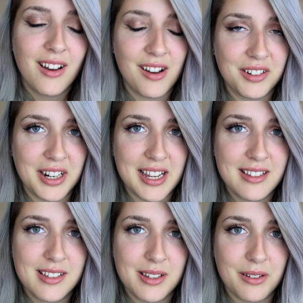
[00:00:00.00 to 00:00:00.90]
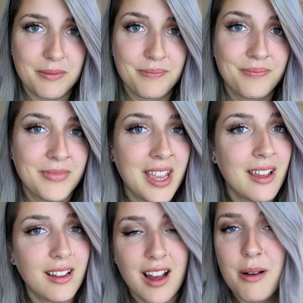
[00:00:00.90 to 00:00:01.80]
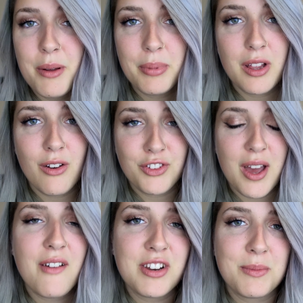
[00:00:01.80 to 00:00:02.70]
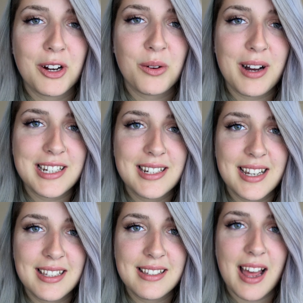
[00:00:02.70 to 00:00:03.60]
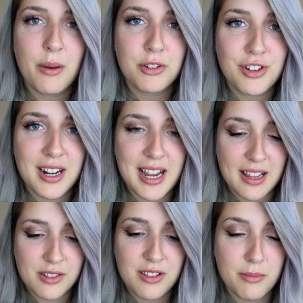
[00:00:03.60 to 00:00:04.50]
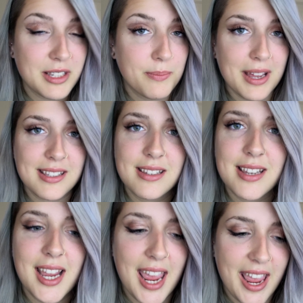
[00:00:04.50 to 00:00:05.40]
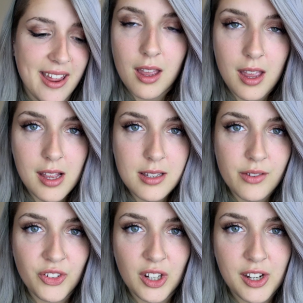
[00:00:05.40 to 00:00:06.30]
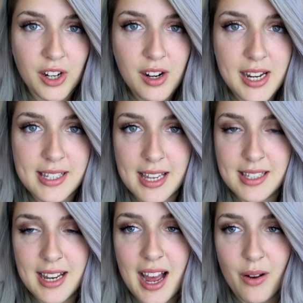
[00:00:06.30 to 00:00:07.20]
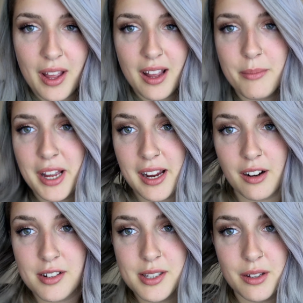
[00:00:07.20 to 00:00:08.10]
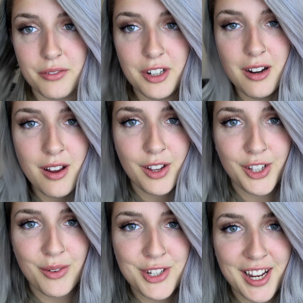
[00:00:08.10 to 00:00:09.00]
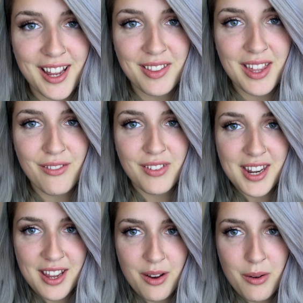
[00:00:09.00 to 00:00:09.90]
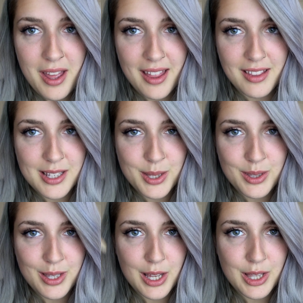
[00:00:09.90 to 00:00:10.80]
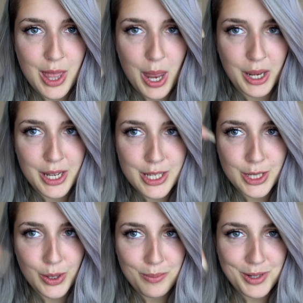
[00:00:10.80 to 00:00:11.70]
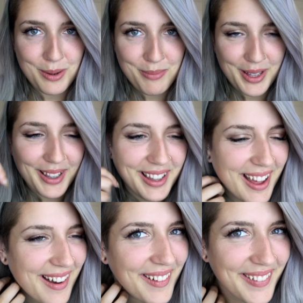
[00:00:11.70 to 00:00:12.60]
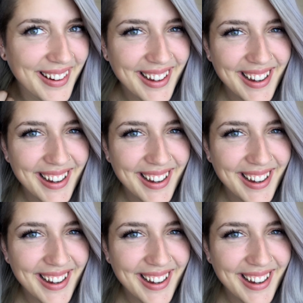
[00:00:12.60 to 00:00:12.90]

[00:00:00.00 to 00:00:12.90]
Alright, so comment below if you have any more questions. I will try to answer them as best as I can. And if you're curious as to how I got my hair silver, go check out that video in the description below.